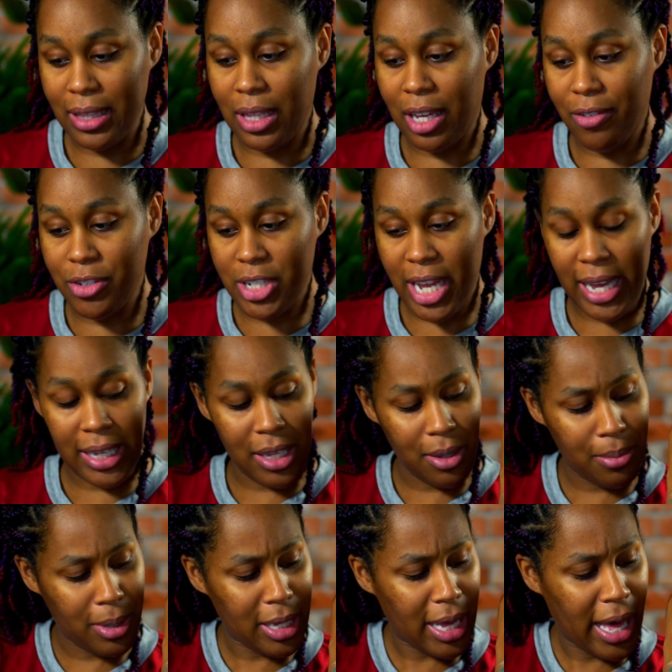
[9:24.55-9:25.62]
love
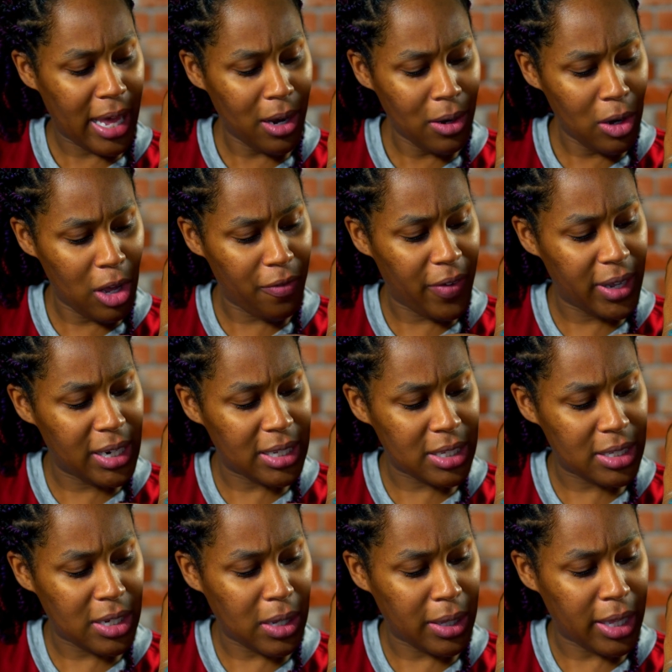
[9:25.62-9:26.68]
Jackie, but I don't know if I
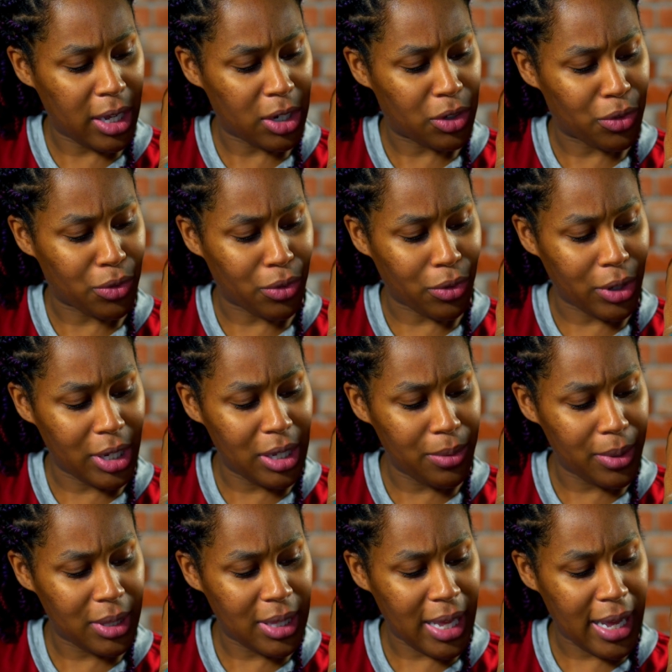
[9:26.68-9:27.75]
necessarily agree
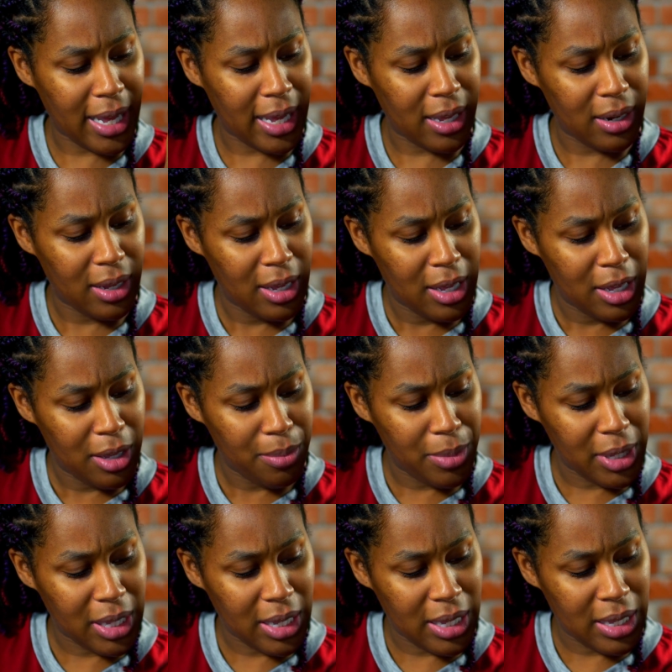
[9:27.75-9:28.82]
with that,
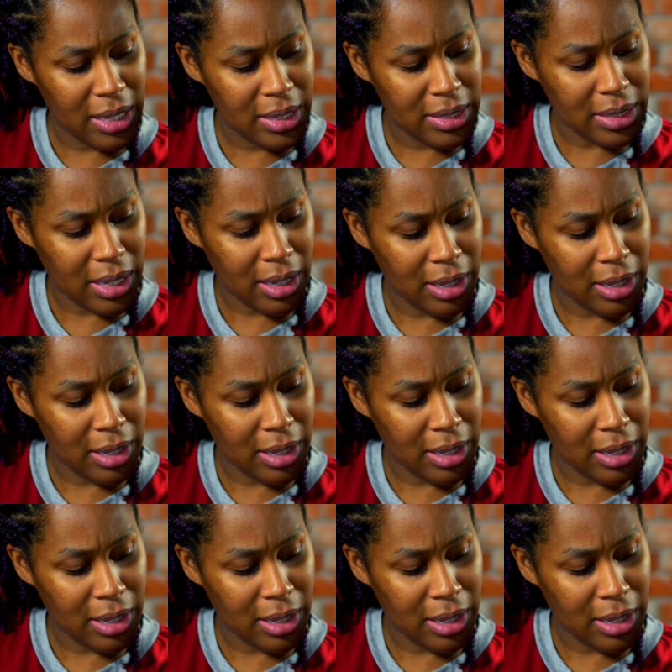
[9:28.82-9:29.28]
because